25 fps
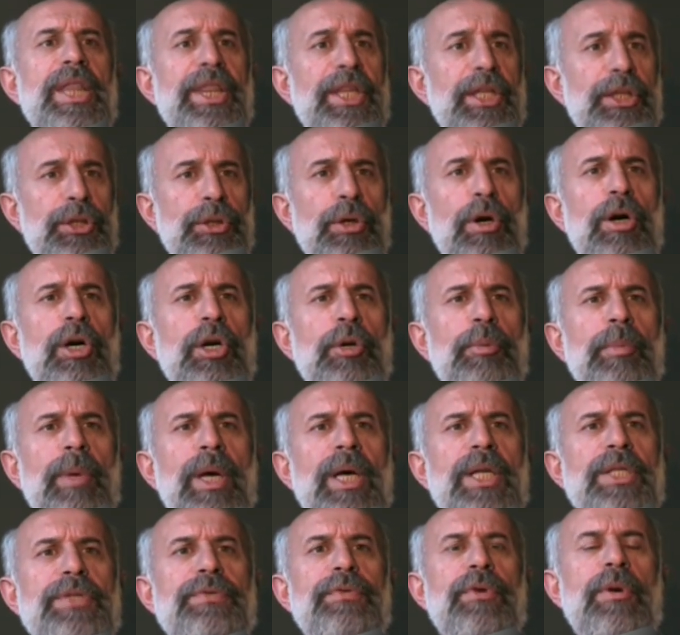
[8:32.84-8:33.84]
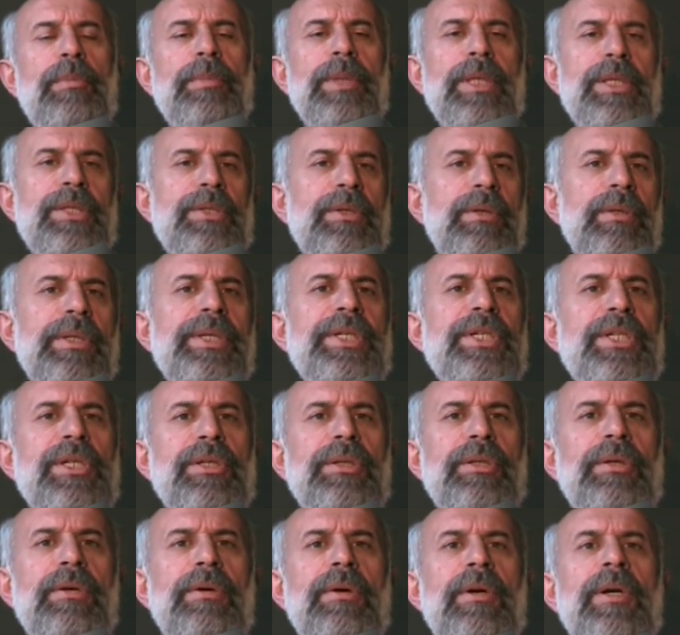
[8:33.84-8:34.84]
the documents from the
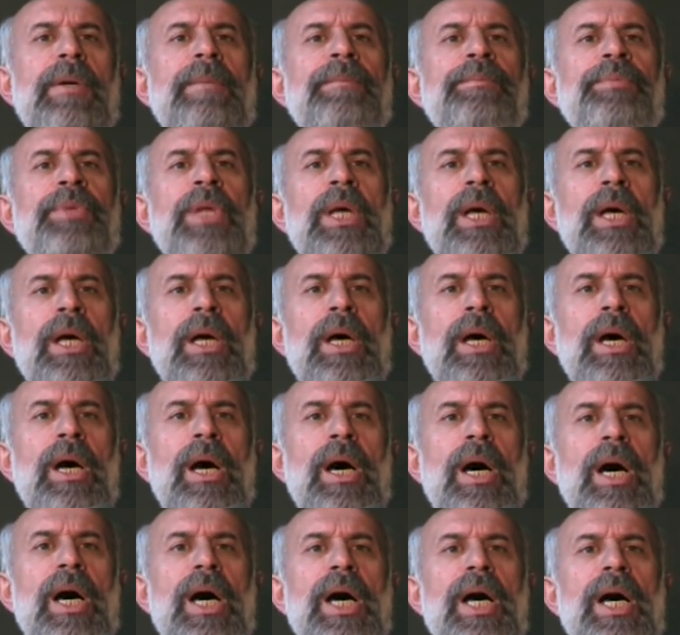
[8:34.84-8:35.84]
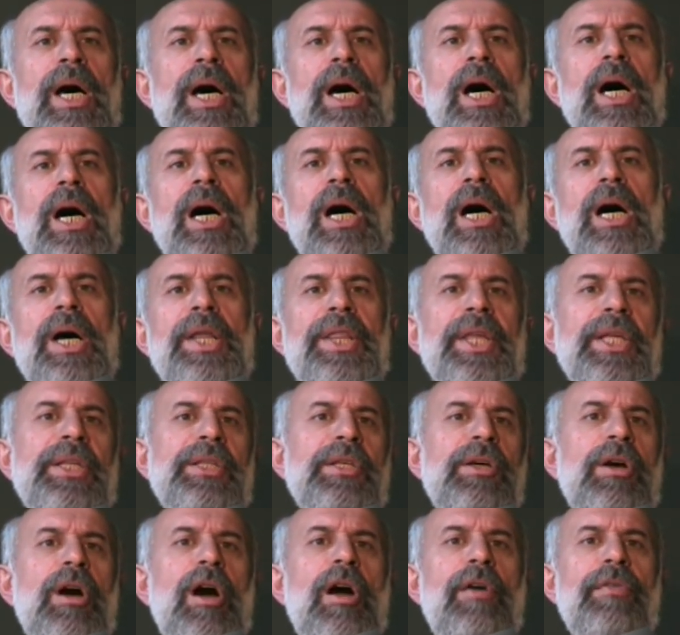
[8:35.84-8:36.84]
solicitor
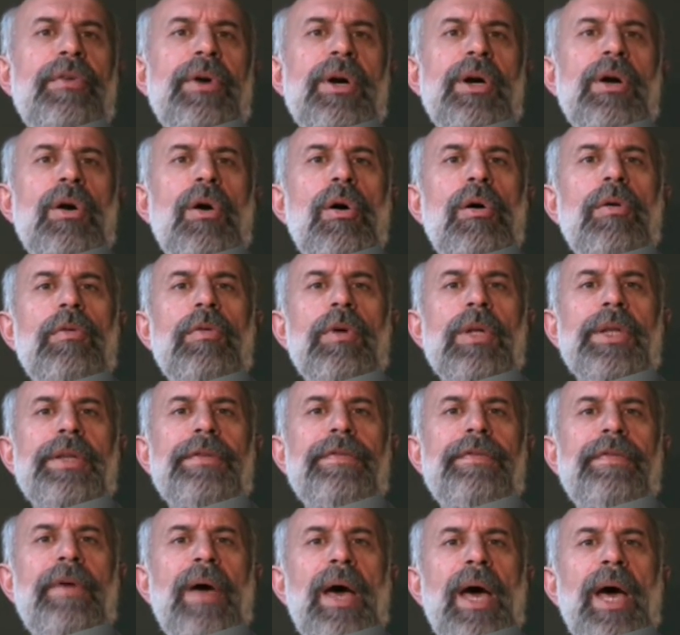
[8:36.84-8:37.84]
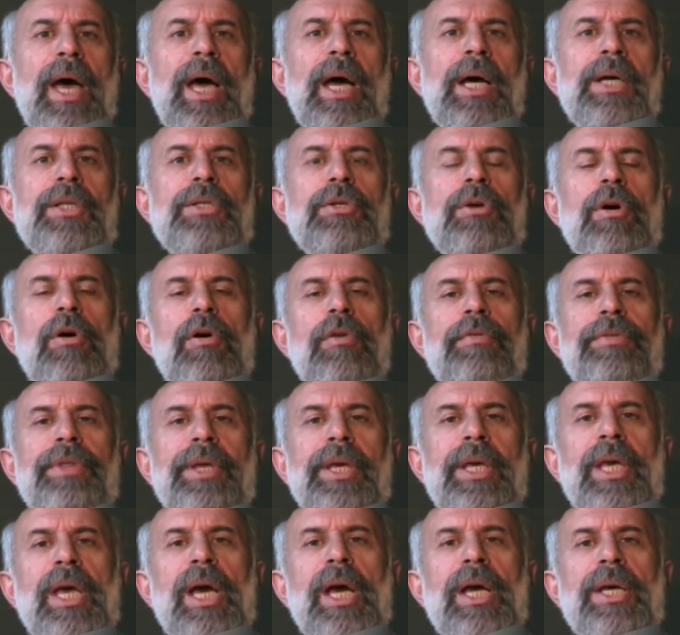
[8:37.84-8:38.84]
that cover all the facts of the
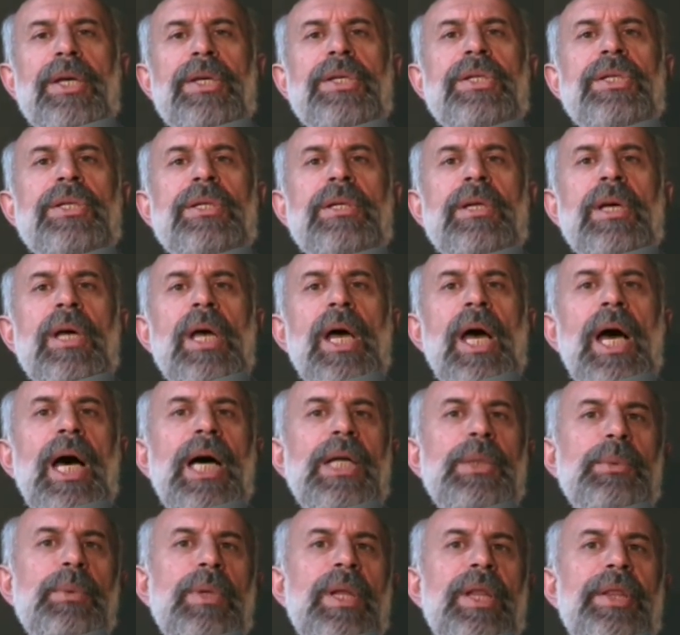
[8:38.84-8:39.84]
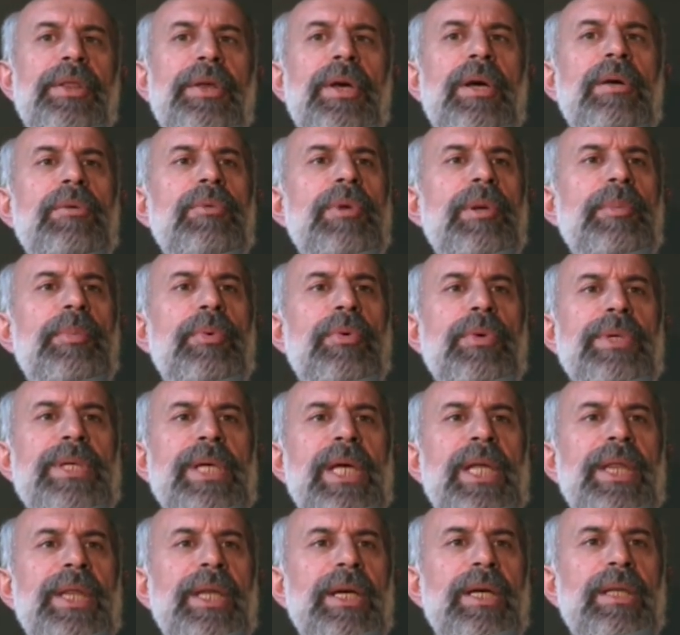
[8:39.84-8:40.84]
case and will then
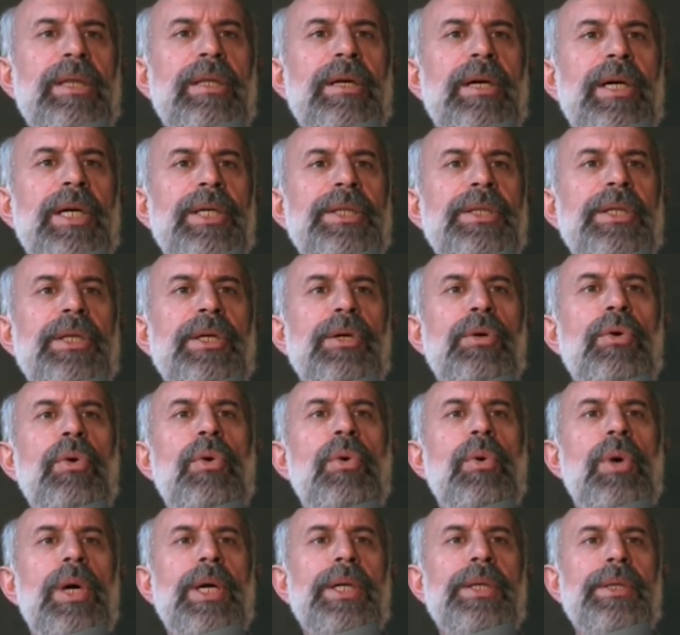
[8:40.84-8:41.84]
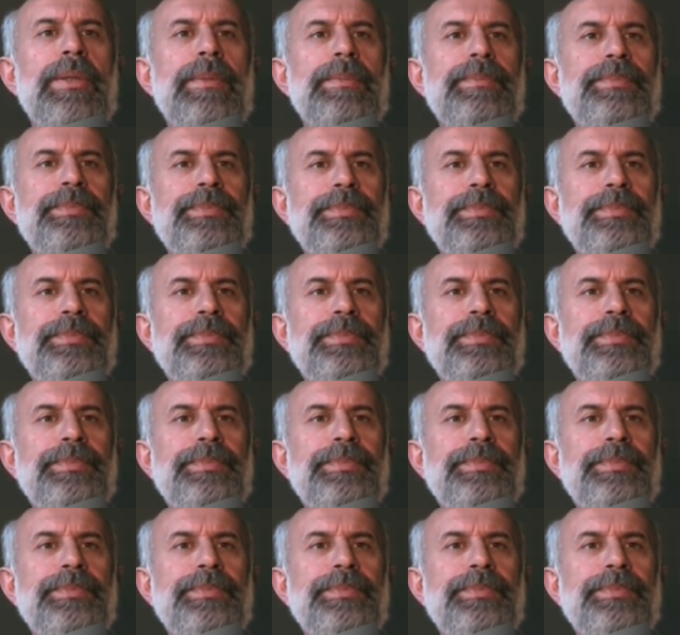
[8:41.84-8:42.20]
represent the client in court.